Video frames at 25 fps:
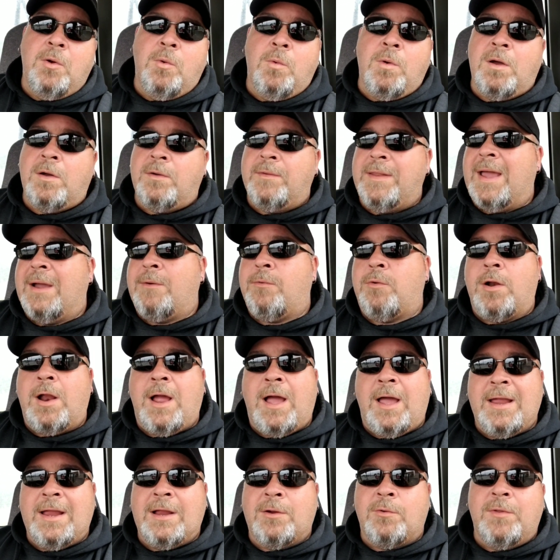Well, now we're
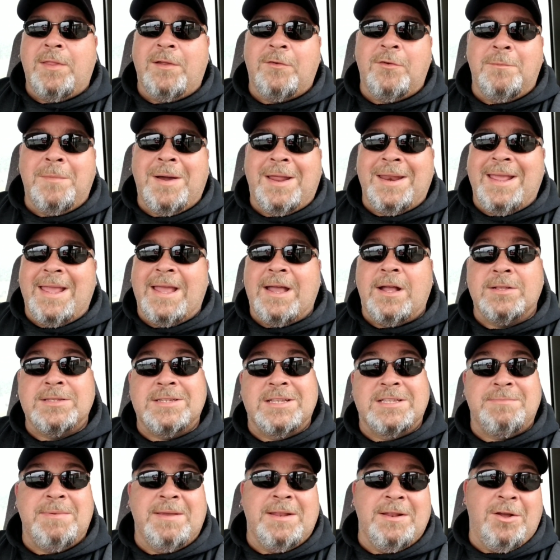out here with everybody
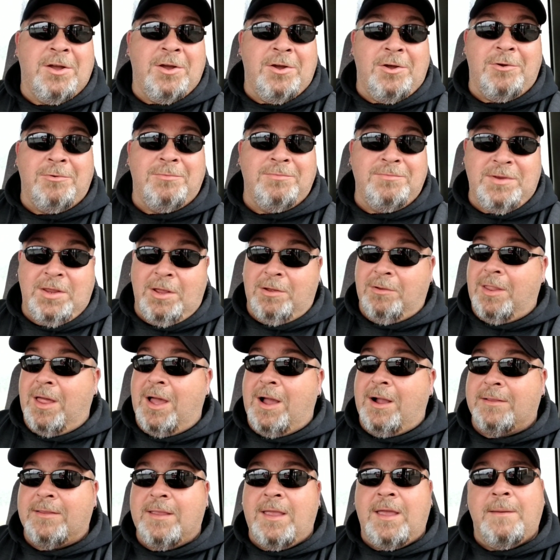else. It's been all, you know,
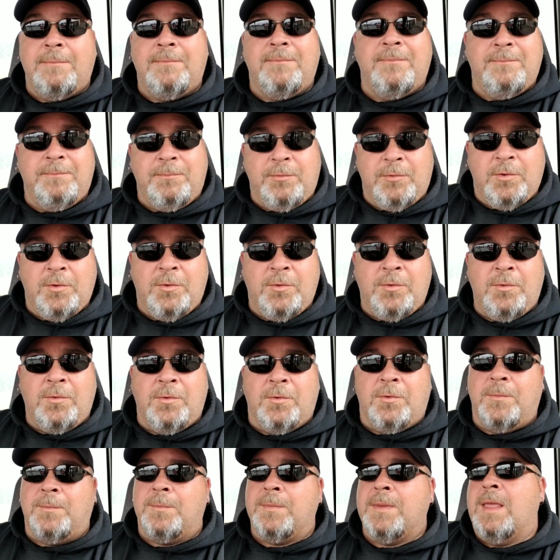locked up.
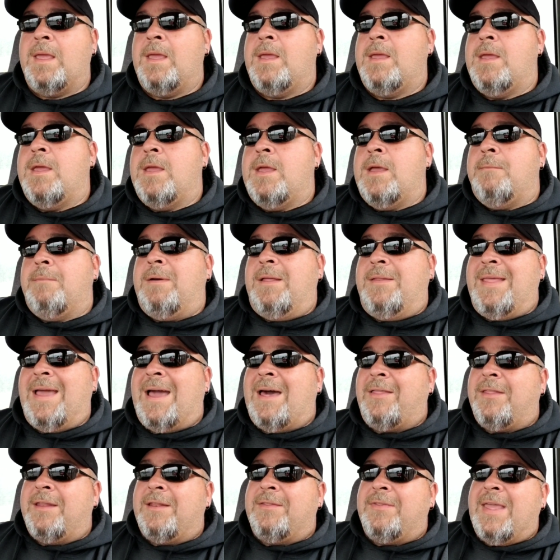Cool. But
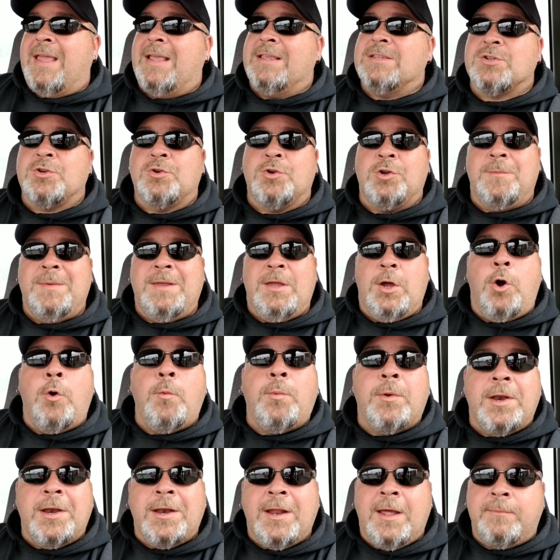now that things are going to be
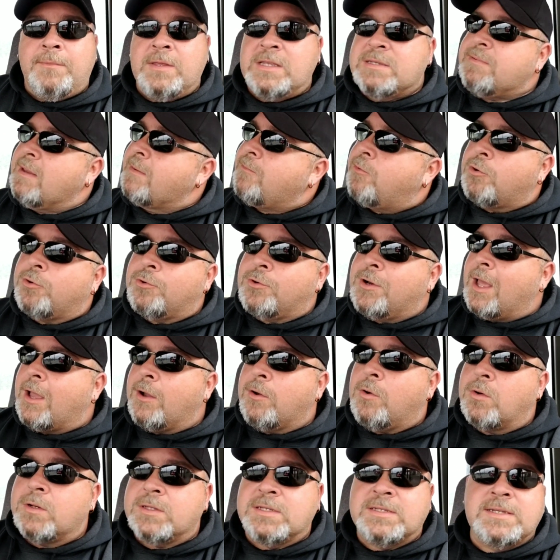opening up, these people are
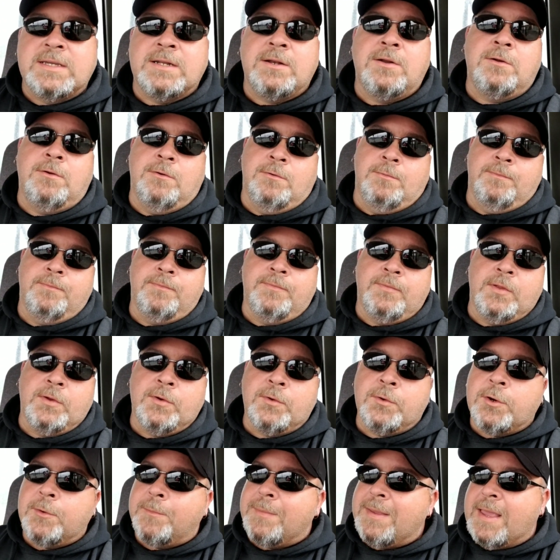not going to sit home.
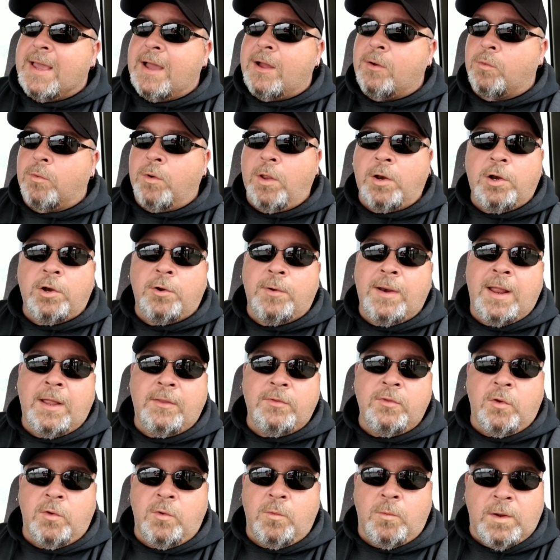They're going to be out running
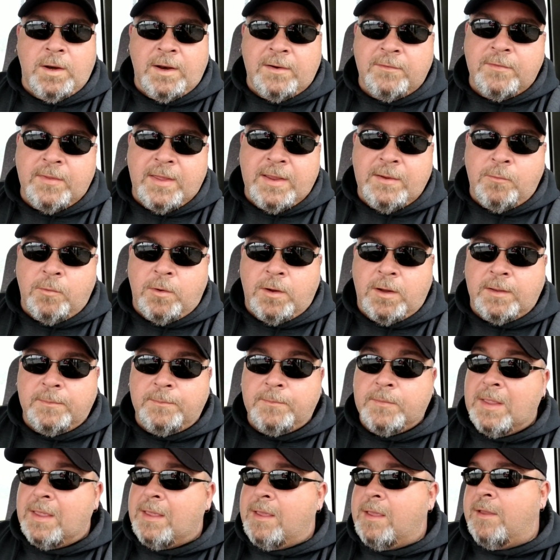around doing whatever they want.